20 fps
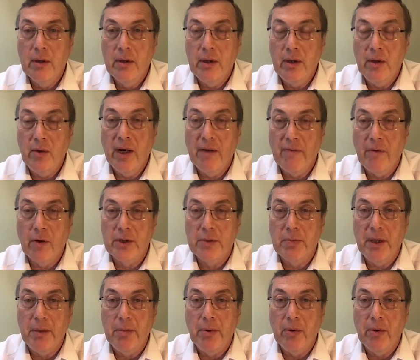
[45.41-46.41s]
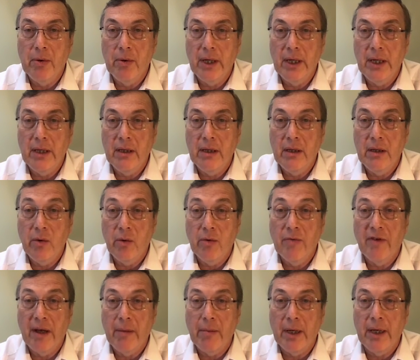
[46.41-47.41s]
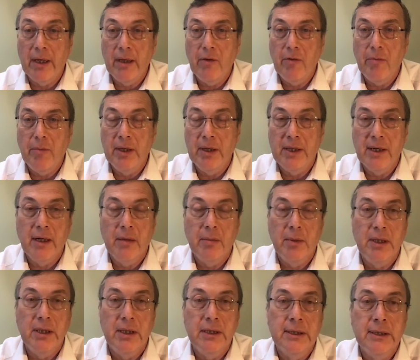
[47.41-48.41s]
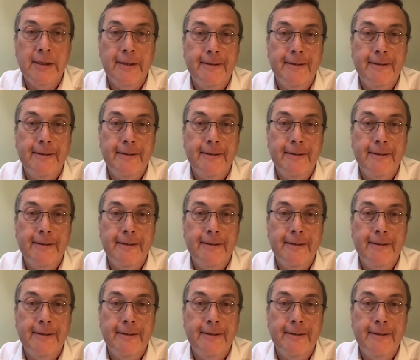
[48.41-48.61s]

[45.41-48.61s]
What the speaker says: you have lost people in your family. You've been telling me this.